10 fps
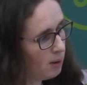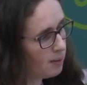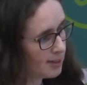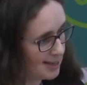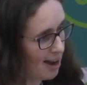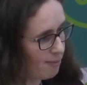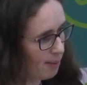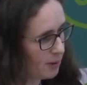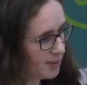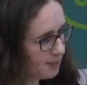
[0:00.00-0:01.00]
staff
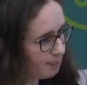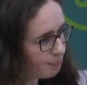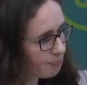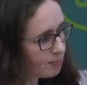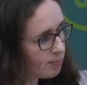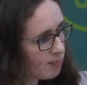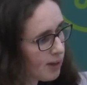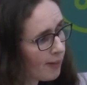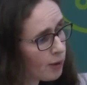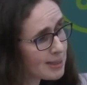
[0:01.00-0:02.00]
members.
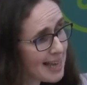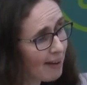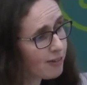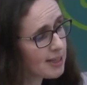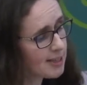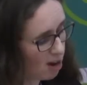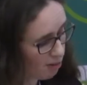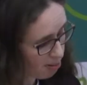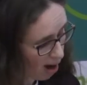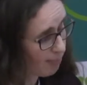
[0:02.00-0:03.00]
And there was evidence
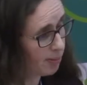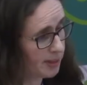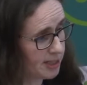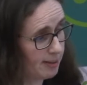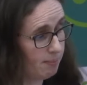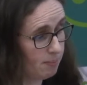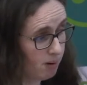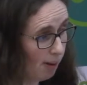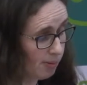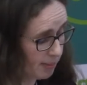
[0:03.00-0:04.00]
of
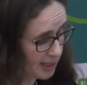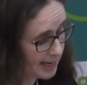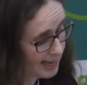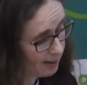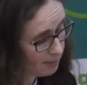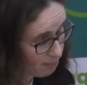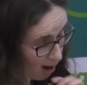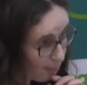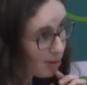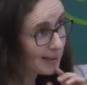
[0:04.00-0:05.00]

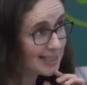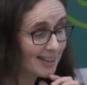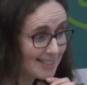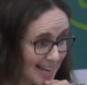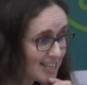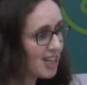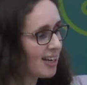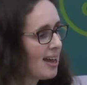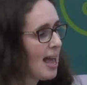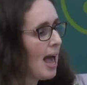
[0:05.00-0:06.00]
problematization